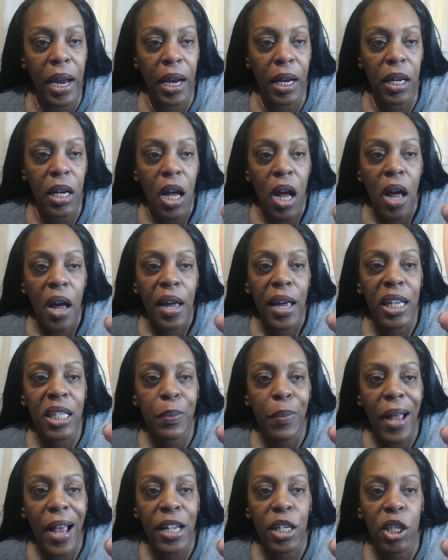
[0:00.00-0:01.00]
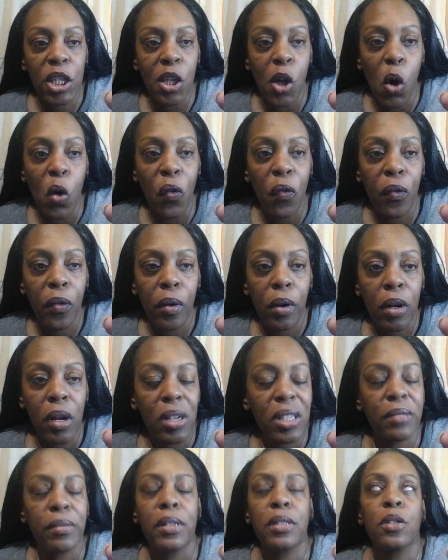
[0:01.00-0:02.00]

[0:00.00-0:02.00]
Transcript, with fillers: It's by Soap, what's a Soap?